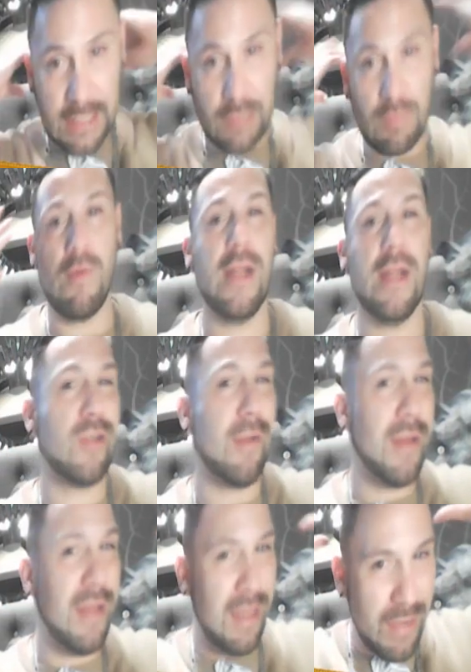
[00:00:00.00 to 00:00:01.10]
That's where I want it, so I'm
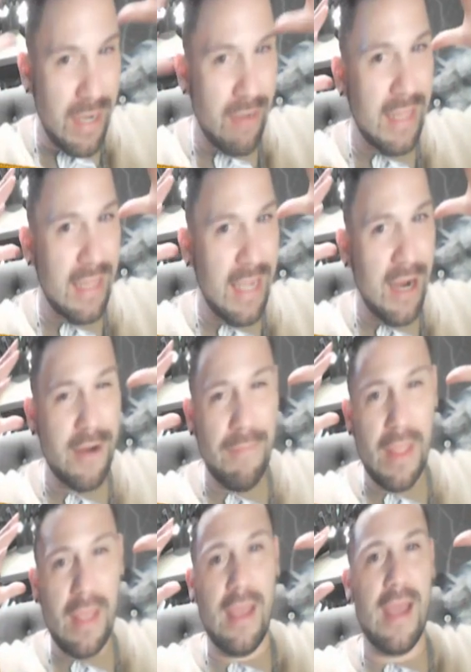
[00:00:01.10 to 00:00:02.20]
going to put it right there
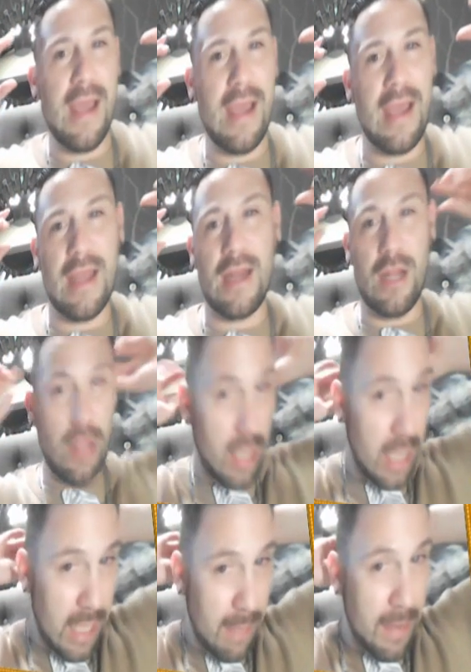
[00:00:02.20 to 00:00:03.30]
and
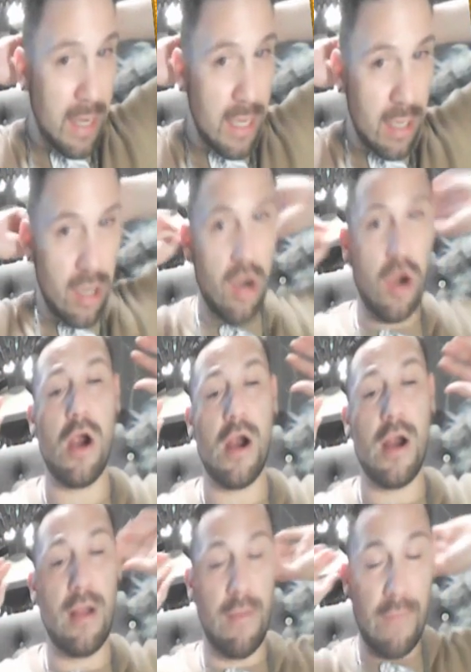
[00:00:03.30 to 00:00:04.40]
clip it
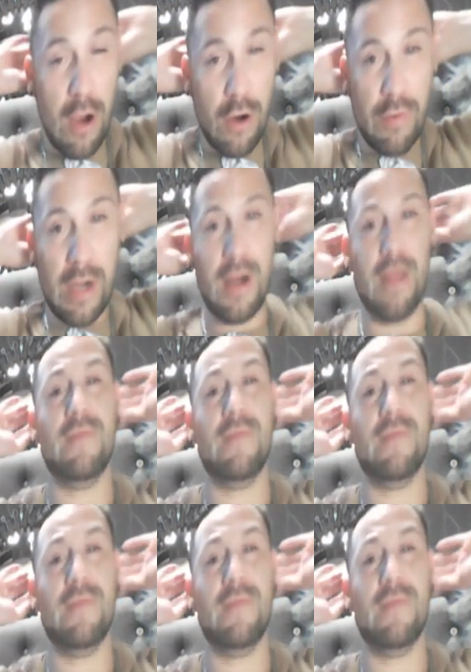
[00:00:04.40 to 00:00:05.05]
or Velcro it or even